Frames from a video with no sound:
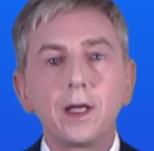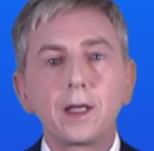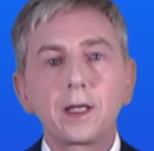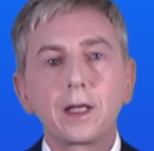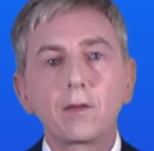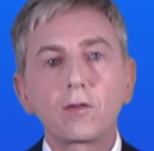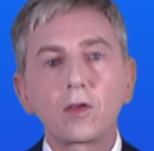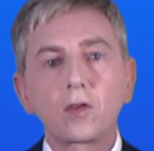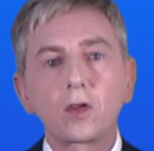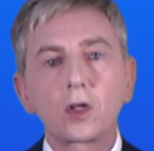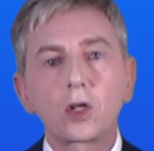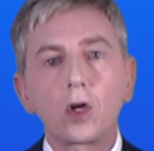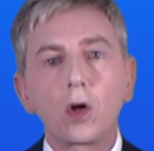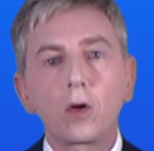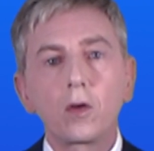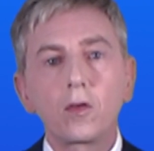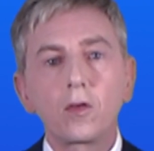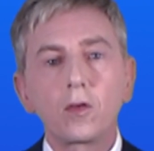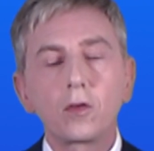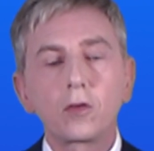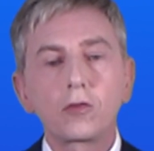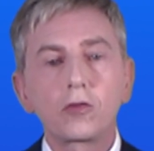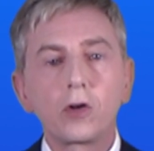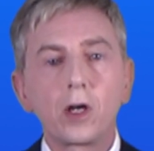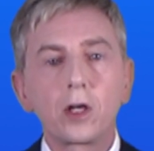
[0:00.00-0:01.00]
gives us a
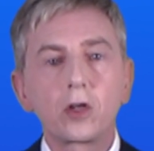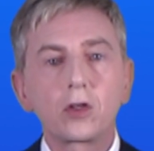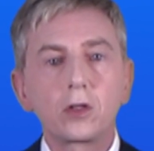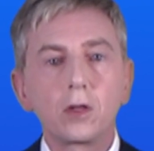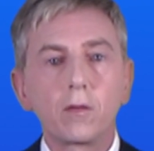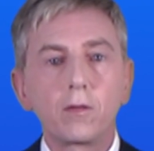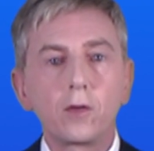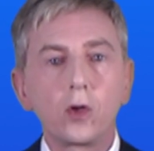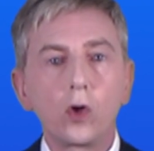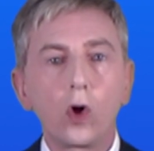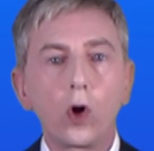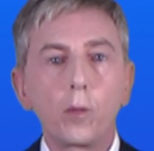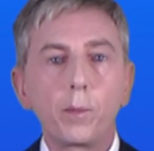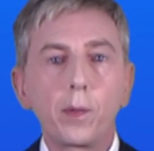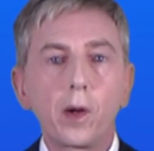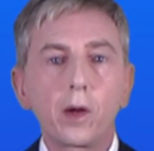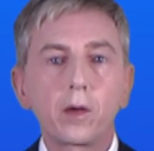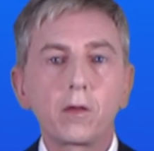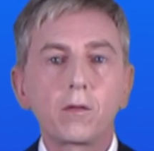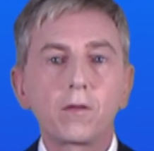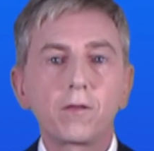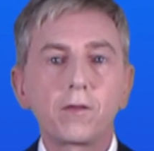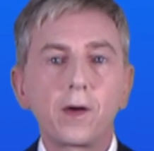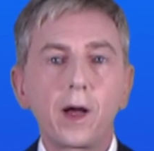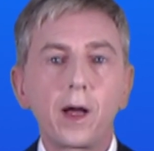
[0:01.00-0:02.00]
concentration of
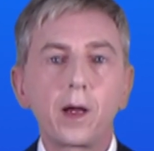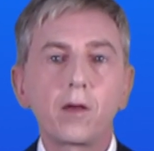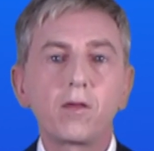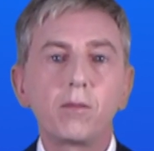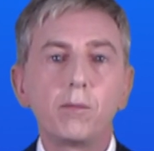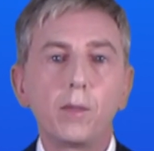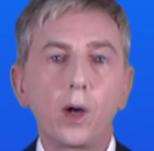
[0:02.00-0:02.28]
0.5